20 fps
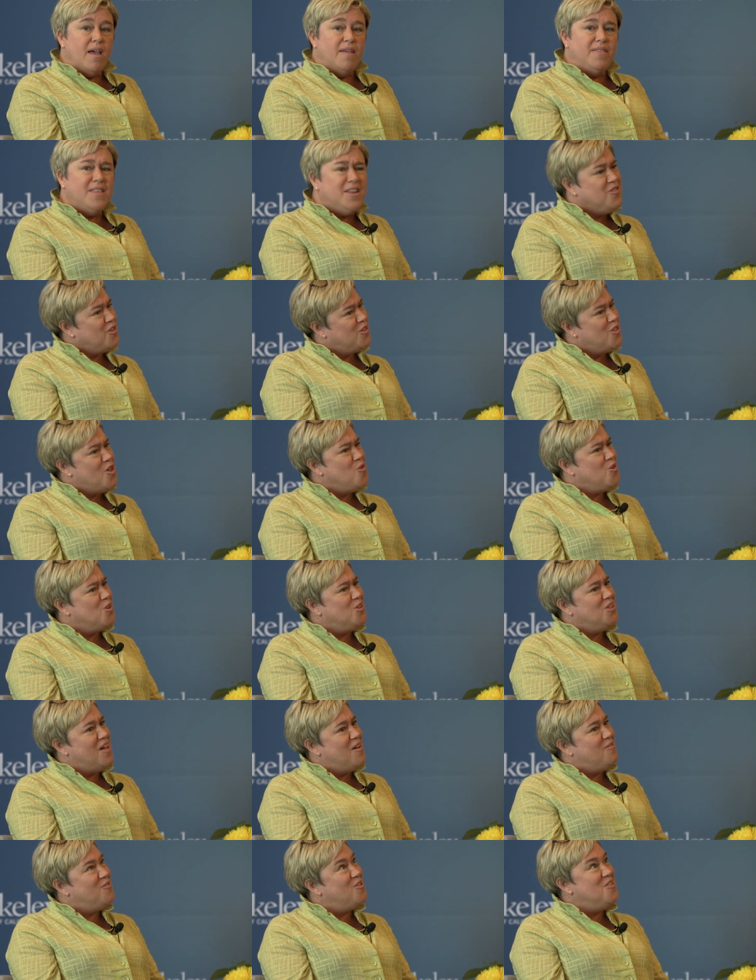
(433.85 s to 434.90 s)
And at the local
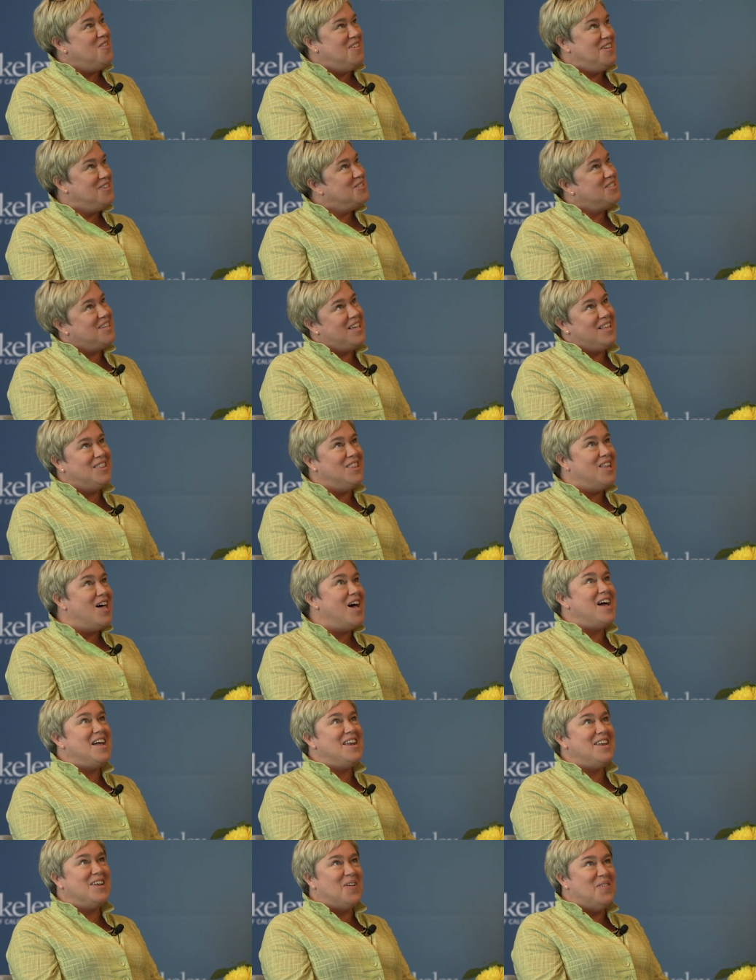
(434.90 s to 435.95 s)
level, there's a
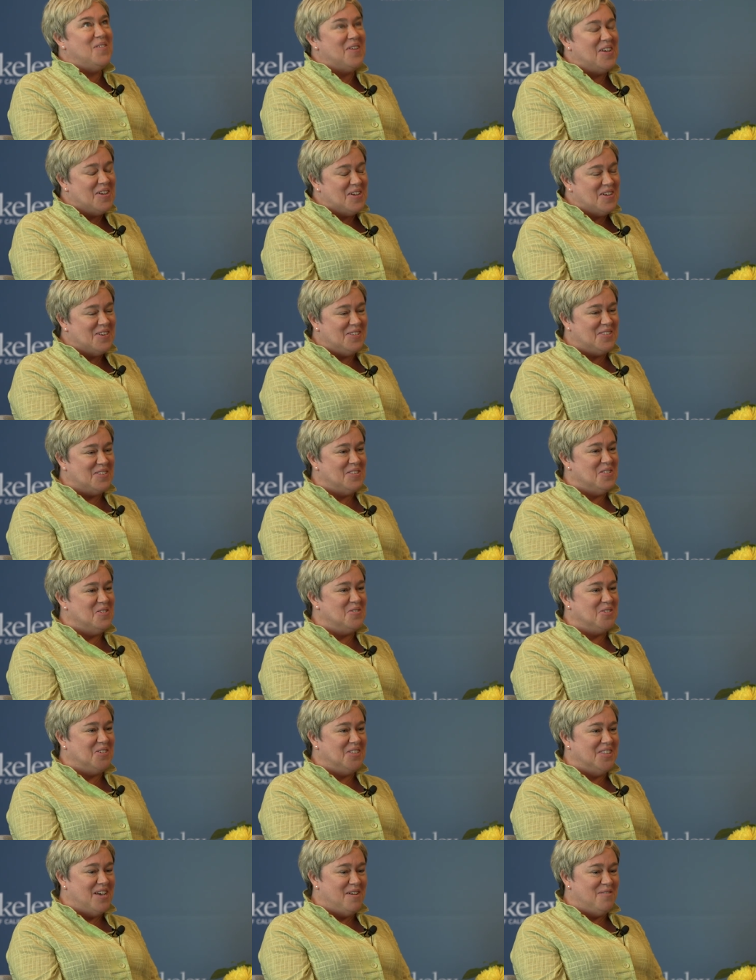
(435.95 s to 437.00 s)
lot going on at the
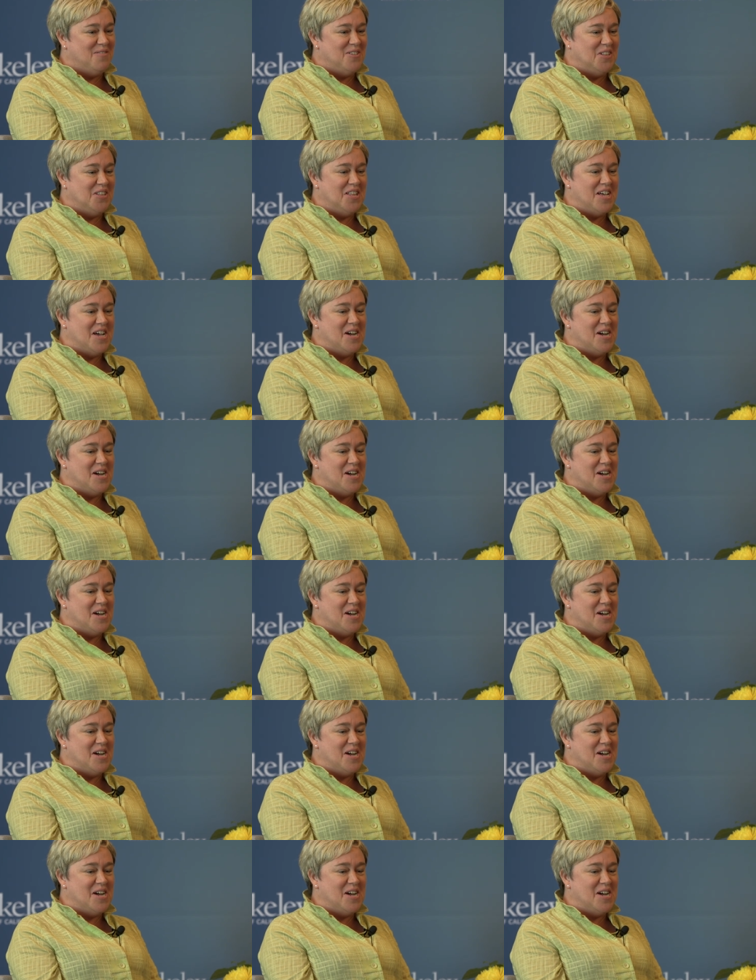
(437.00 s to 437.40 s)
local level.